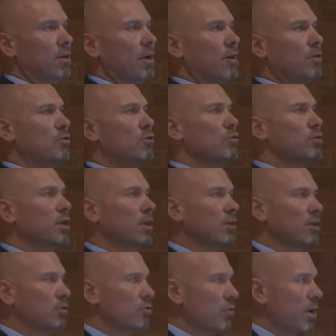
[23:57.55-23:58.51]
using
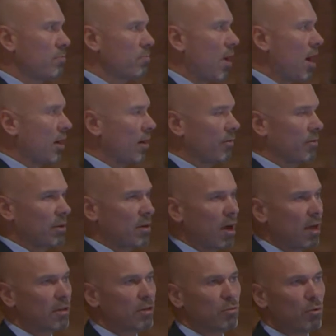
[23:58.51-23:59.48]
the trademark of
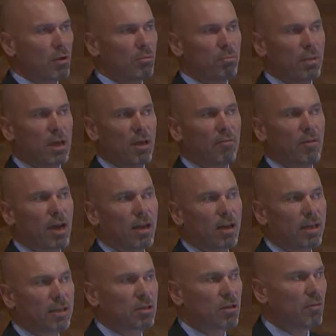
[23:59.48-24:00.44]
another, will be a
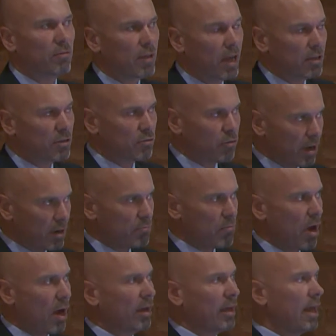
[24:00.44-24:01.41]
violation of that trademark.